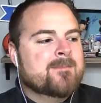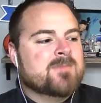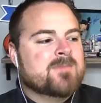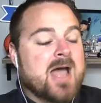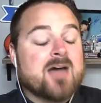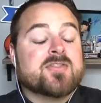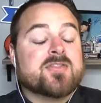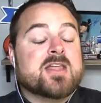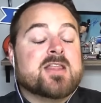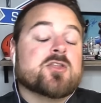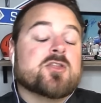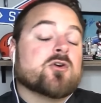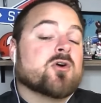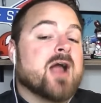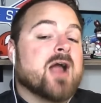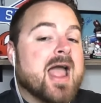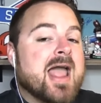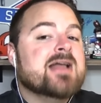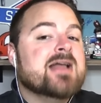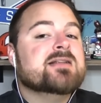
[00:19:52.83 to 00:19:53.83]
I think there are
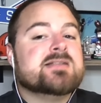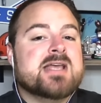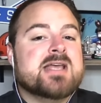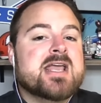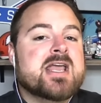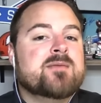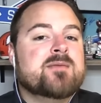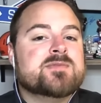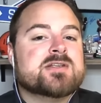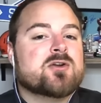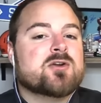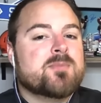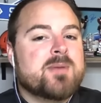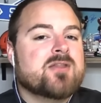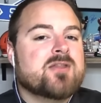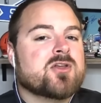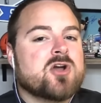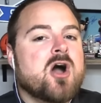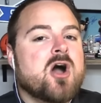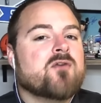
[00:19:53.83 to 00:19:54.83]
eight teams that'll be
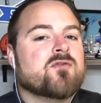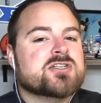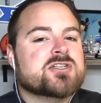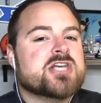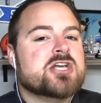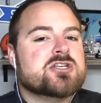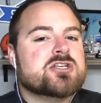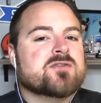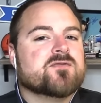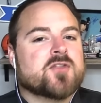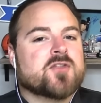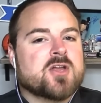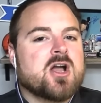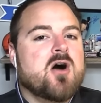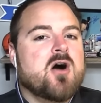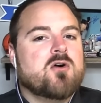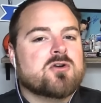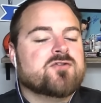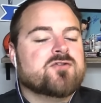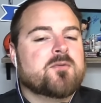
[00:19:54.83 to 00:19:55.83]
in the conversation for the
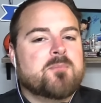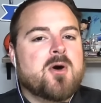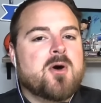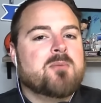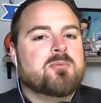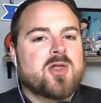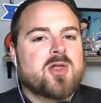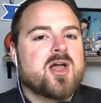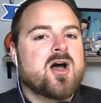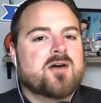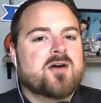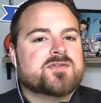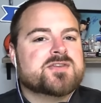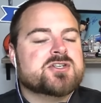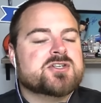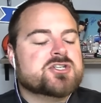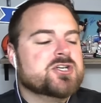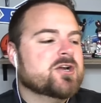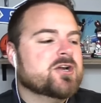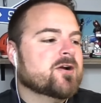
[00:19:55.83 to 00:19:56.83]
college football playoffs
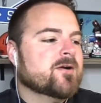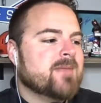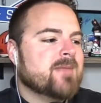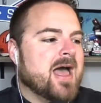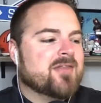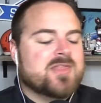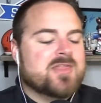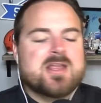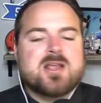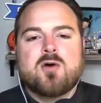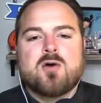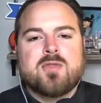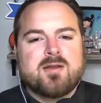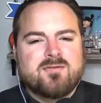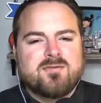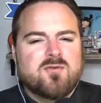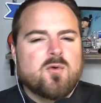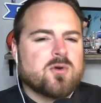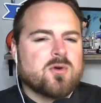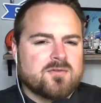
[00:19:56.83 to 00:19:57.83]
this year. I think only
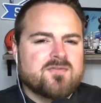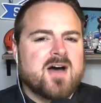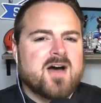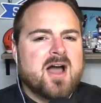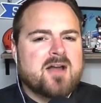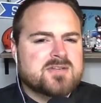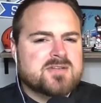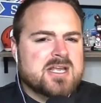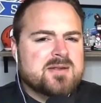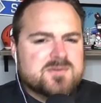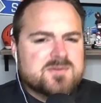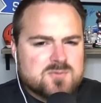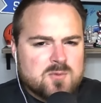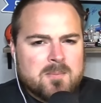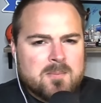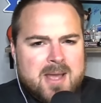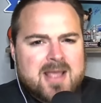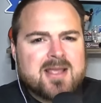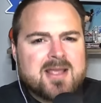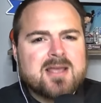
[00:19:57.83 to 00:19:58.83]
four to five teams will
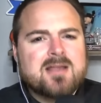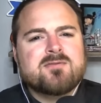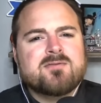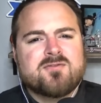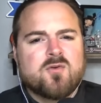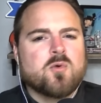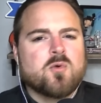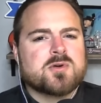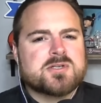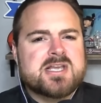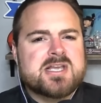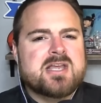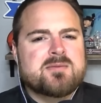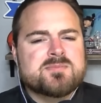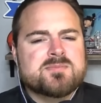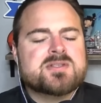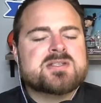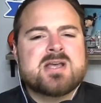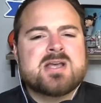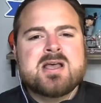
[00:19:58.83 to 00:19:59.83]
make it. Four
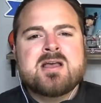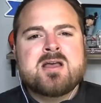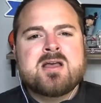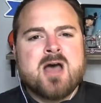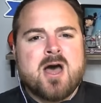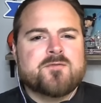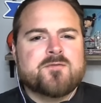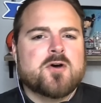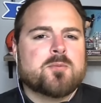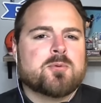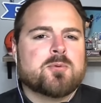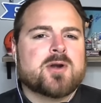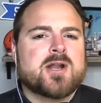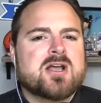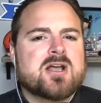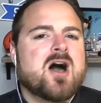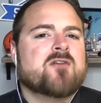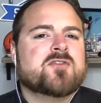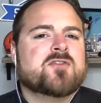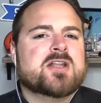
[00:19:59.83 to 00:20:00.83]
teams, I feel pretty
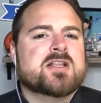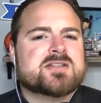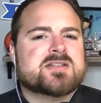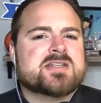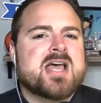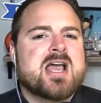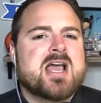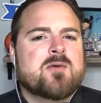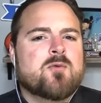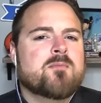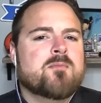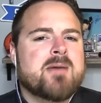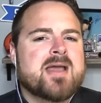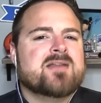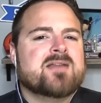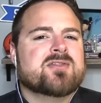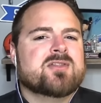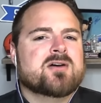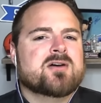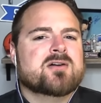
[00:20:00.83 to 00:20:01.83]
confident in saying, will
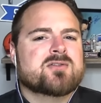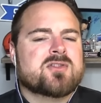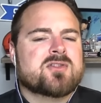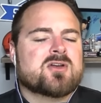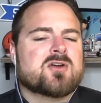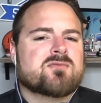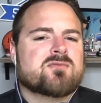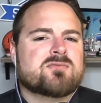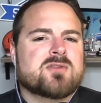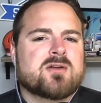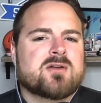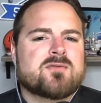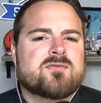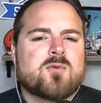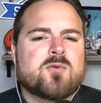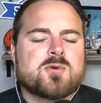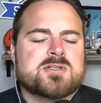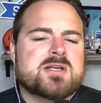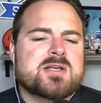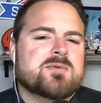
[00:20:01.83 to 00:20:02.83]
make the the, the
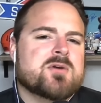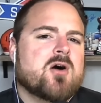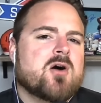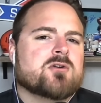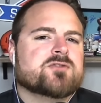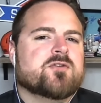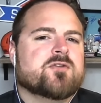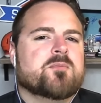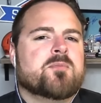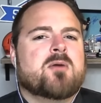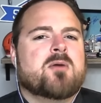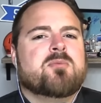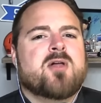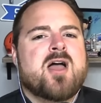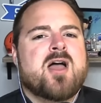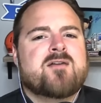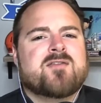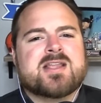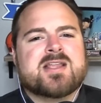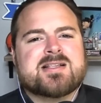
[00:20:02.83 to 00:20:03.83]
four team college football
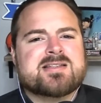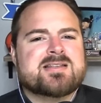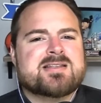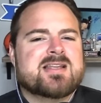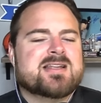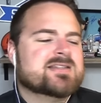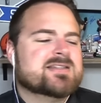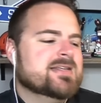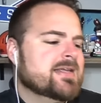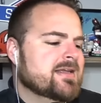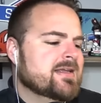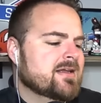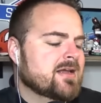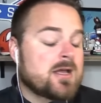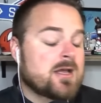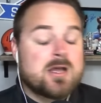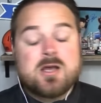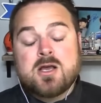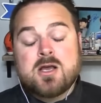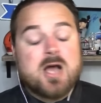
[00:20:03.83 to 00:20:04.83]
playoff. I think Tennessee,
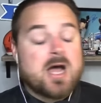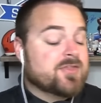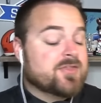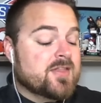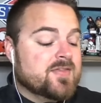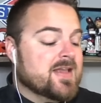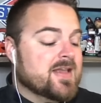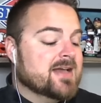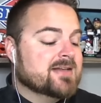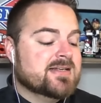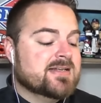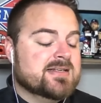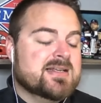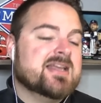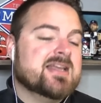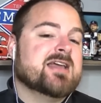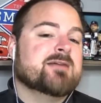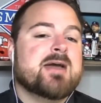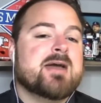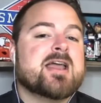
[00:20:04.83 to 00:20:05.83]
I the
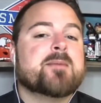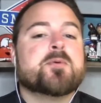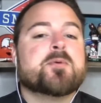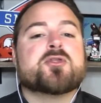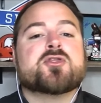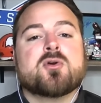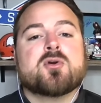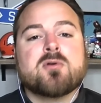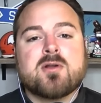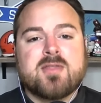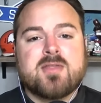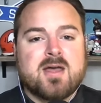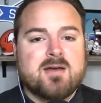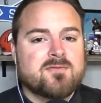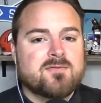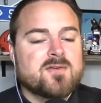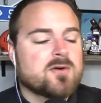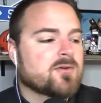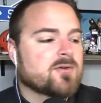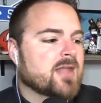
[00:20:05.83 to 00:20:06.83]
SEC can make up a third of that
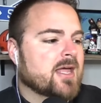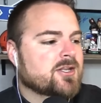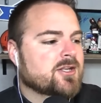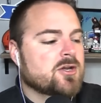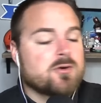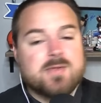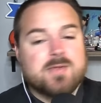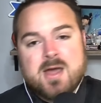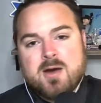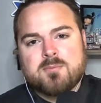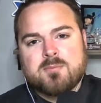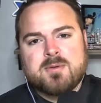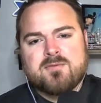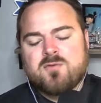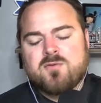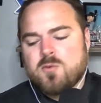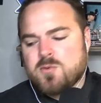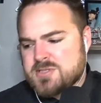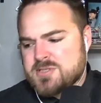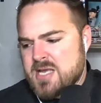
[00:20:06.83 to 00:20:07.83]
field. I do, and that would be
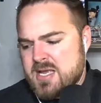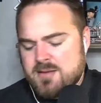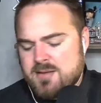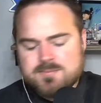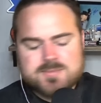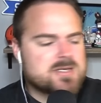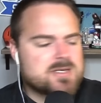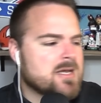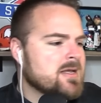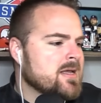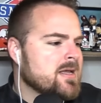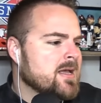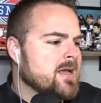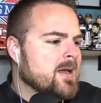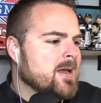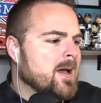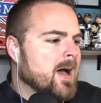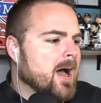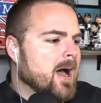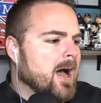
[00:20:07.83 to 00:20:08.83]
four teams.
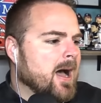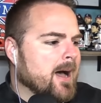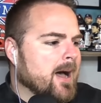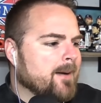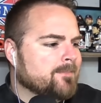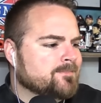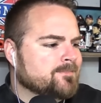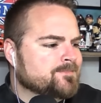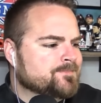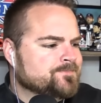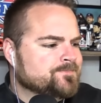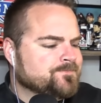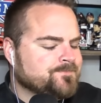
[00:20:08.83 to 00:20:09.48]
Um,